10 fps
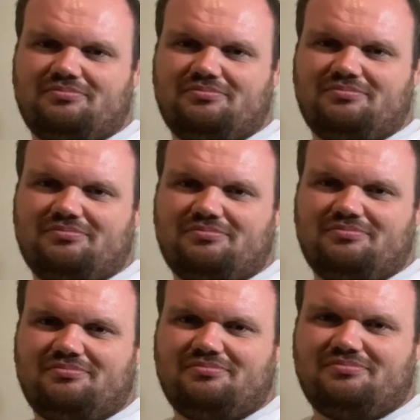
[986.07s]

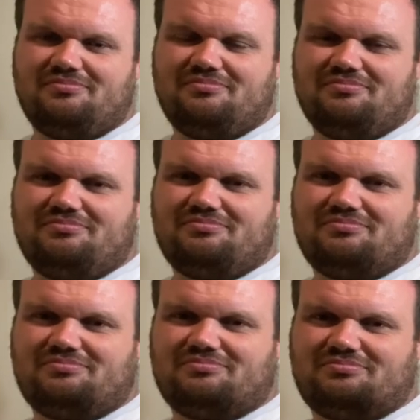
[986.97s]

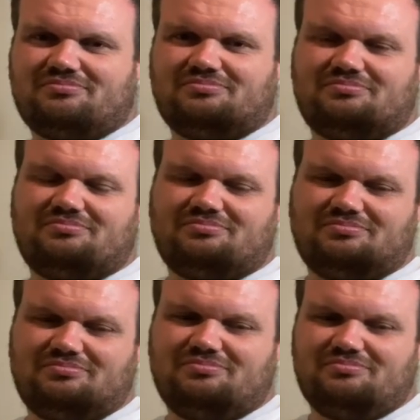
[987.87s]

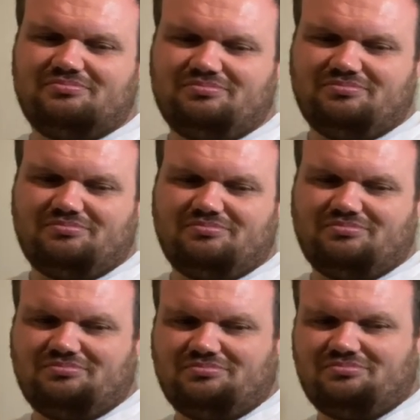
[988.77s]

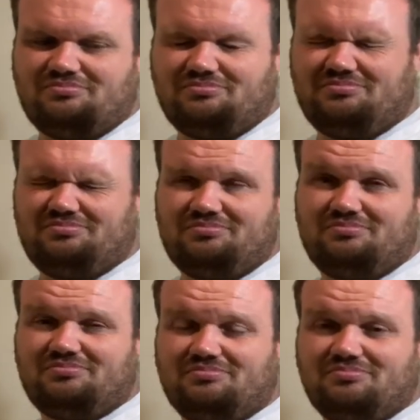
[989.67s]

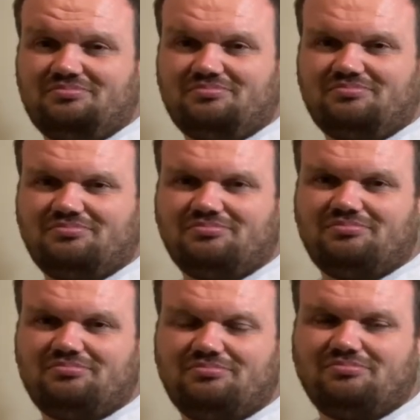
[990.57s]

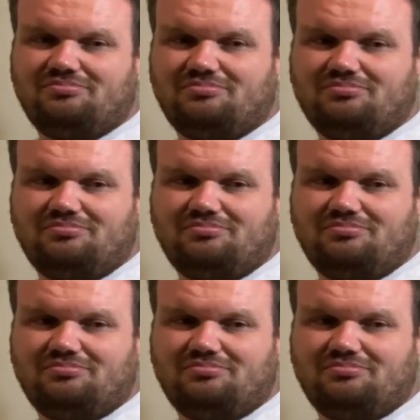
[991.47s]
(not speaking)